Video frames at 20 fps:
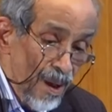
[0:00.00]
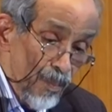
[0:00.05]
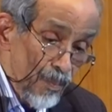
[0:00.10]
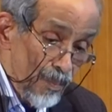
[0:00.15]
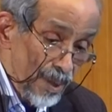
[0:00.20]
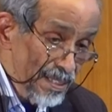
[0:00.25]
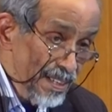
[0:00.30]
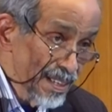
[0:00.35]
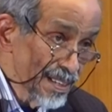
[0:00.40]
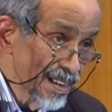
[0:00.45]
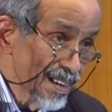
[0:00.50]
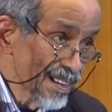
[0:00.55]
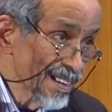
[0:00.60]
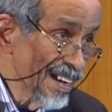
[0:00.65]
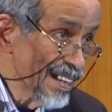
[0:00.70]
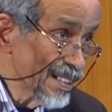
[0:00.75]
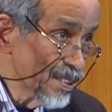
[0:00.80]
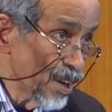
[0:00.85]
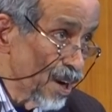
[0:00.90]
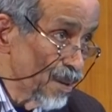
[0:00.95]
but they did a
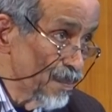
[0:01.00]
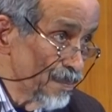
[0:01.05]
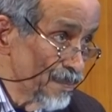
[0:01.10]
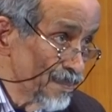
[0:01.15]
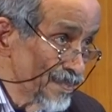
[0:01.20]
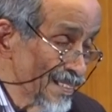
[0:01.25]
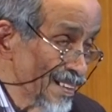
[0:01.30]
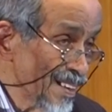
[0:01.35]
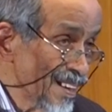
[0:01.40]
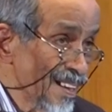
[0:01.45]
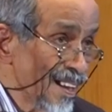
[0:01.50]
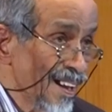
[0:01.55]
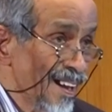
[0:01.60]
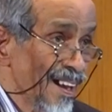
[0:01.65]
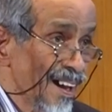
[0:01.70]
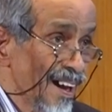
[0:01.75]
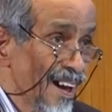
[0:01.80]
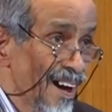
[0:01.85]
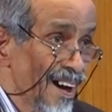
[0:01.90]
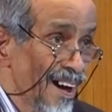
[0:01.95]
great job
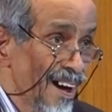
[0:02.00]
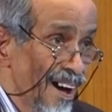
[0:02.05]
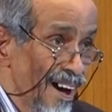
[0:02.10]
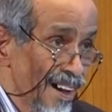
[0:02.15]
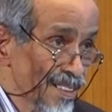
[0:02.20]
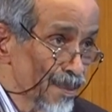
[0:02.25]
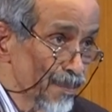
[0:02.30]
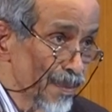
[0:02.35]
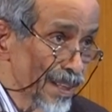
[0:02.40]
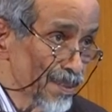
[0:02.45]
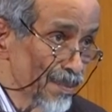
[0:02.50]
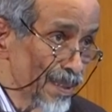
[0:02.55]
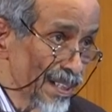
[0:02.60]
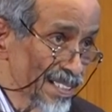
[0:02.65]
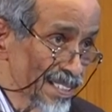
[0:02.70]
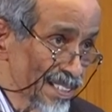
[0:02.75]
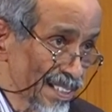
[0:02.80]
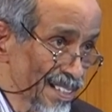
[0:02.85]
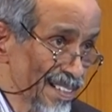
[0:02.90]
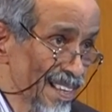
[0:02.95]
on the
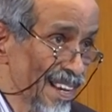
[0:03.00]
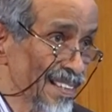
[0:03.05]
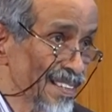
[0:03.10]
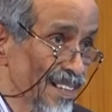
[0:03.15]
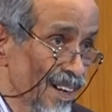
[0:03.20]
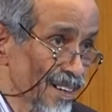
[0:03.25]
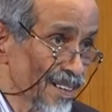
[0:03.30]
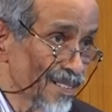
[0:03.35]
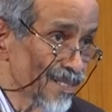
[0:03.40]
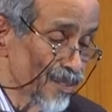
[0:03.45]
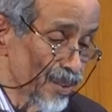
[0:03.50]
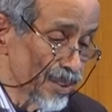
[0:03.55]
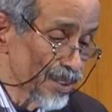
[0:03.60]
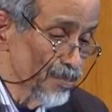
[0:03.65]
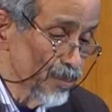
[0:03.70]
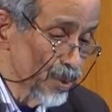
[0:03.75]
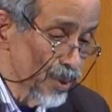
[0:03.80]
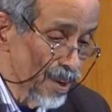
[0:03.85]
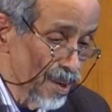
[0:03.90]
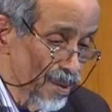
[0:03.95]
mathematics that they thought was
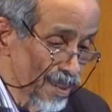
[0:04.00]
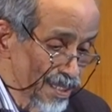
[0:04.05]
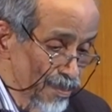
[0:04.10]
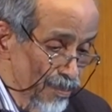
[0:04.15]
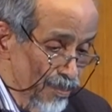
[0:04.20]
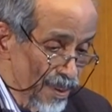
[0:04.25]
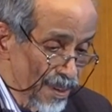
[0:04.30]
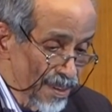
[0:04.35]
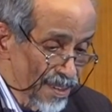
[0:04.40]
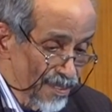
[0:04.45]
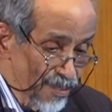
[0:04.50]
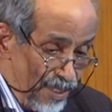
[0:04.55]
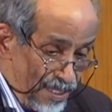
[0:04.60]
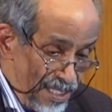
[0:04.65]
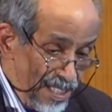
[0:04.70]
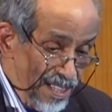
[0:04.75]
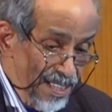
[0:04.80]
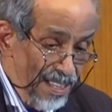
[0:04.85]
more important, was the